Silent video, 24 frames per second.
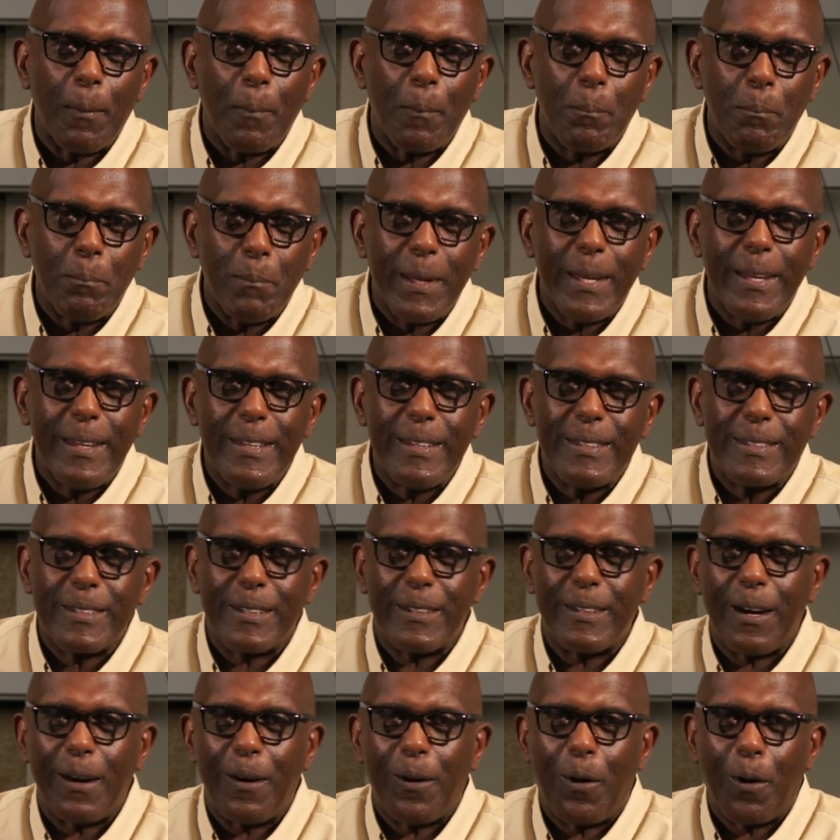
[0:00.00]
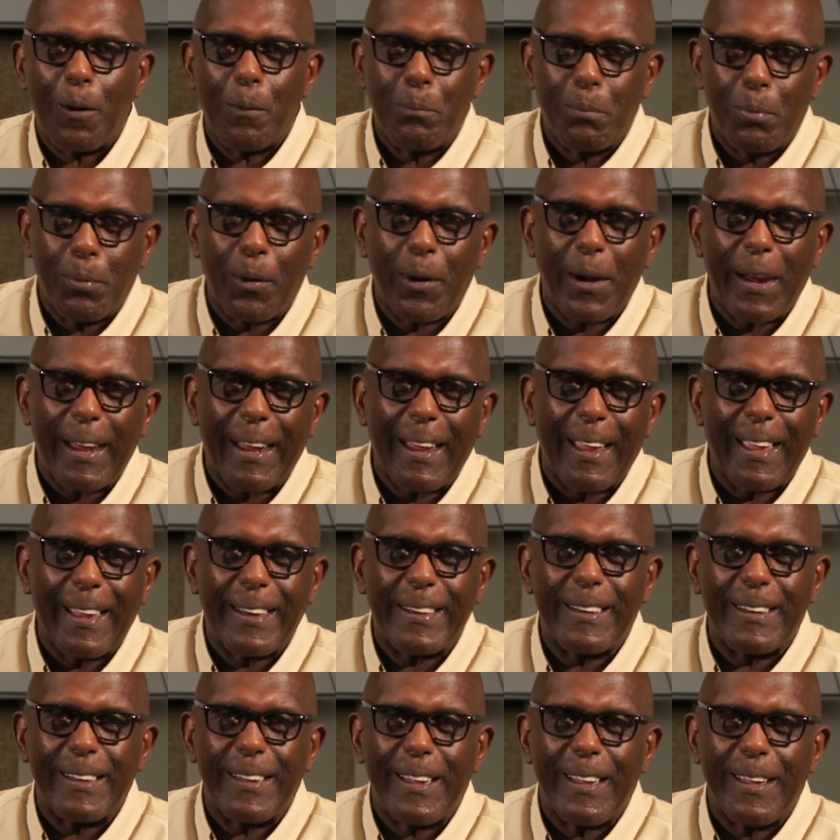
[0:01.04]
meat or
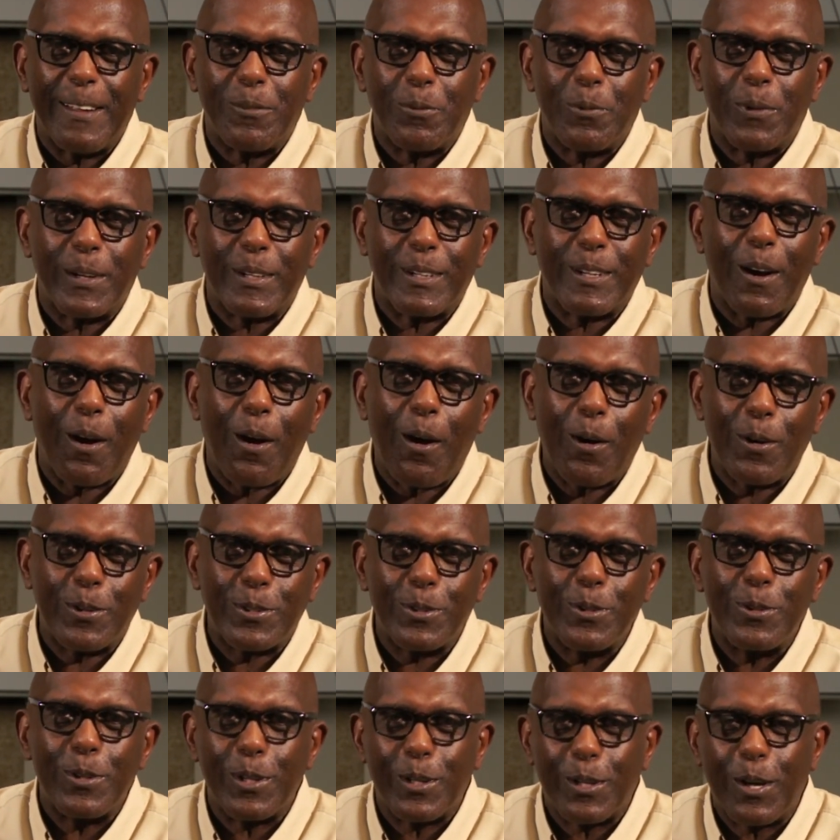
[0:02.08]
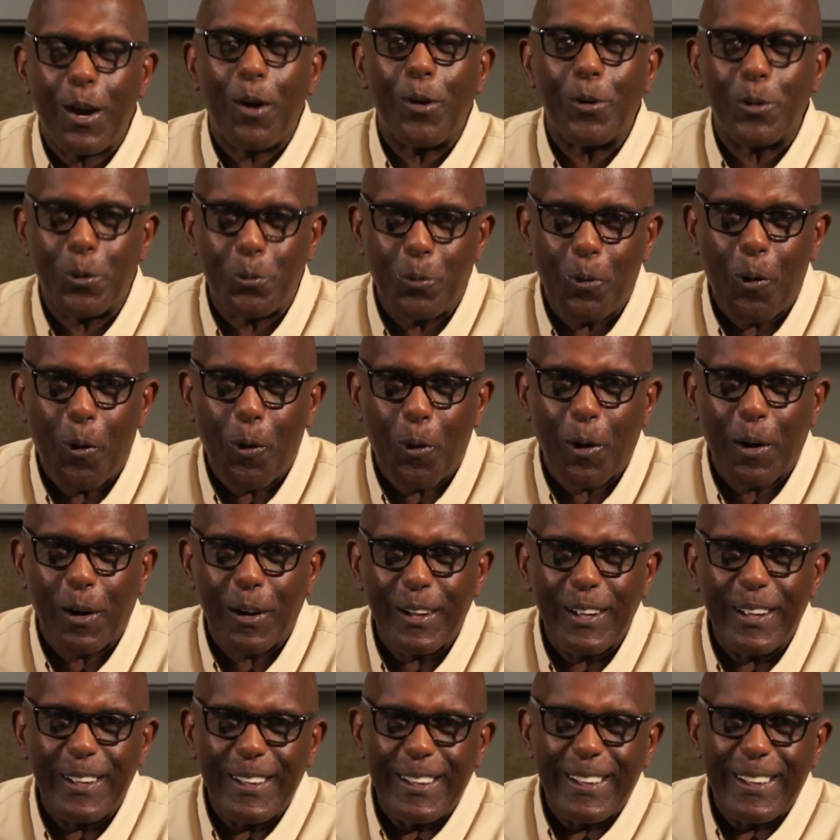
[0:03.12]
bread, it would cause you to go to war